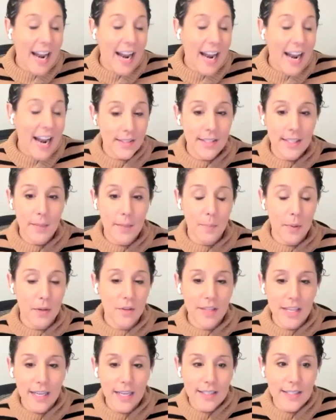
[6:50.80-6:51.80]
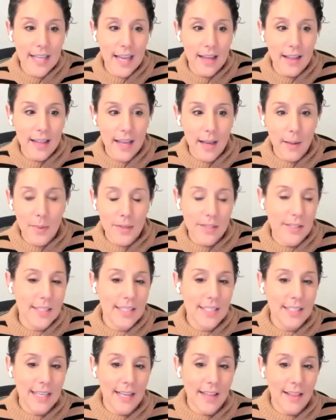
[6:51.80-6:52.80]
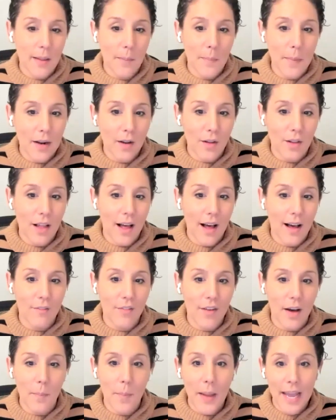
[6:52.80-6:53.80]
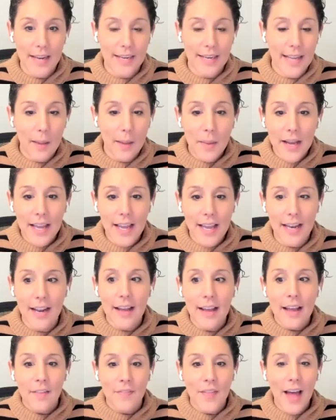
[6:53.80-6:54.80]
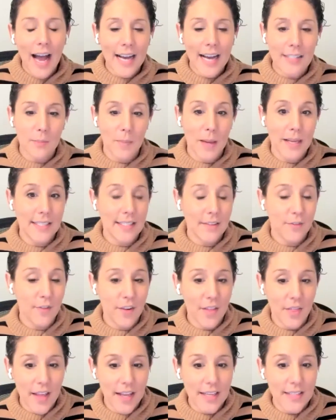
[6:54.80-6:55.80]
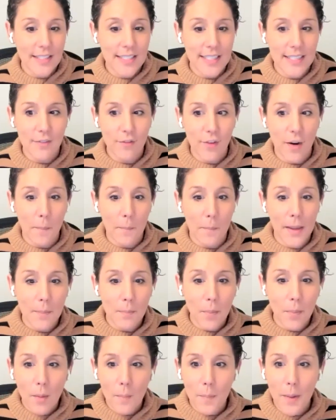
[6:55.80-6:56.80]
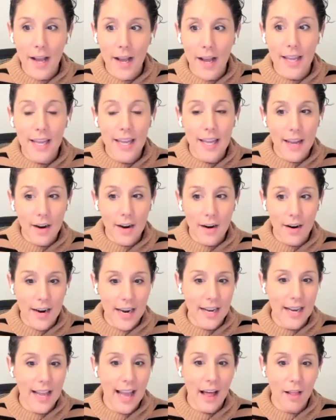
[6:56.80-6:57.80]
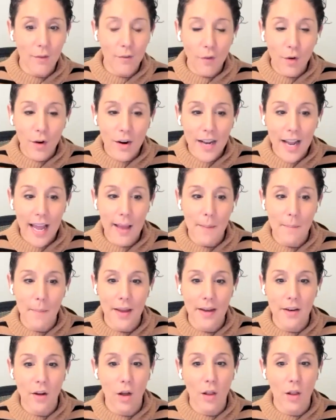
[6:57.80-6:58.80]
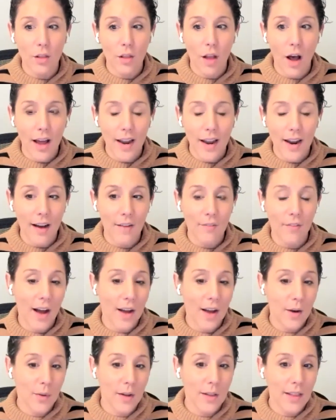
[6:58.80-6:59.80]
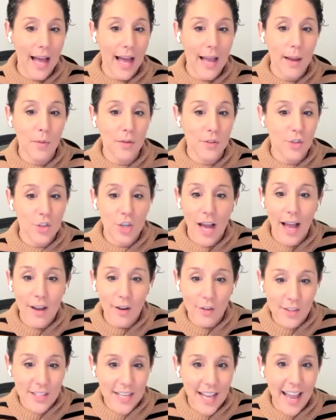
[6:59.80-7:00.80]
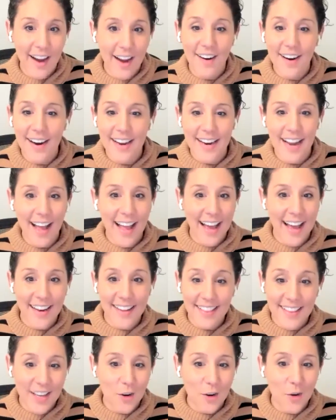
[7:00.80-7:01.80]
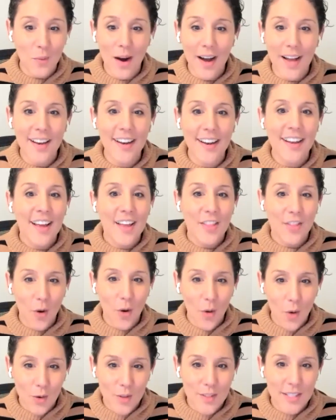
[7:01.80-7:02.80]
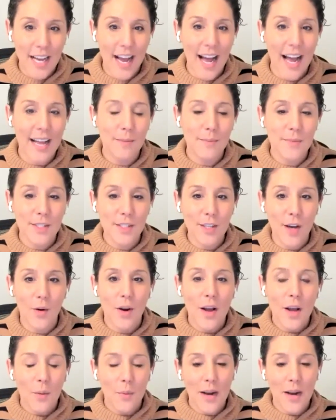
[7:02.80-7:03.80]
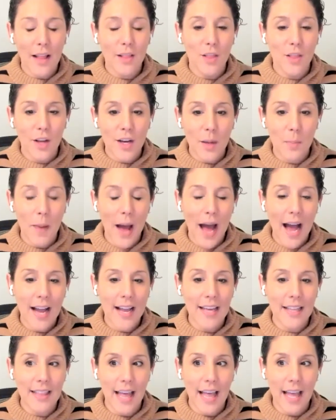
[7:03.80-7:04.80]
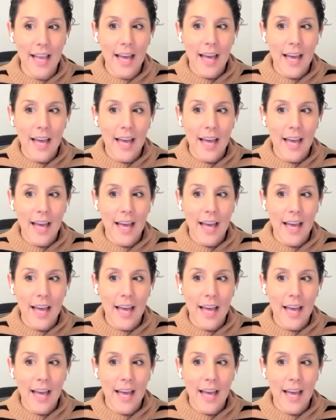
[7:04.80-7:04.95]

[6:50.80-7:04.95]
honestly building and scaling a business in the middle of a pandemic. And that has meant different things to different people. But here in California, it meant a lot of unreliable childcare. And I had a little one the whole time. So when I look back at like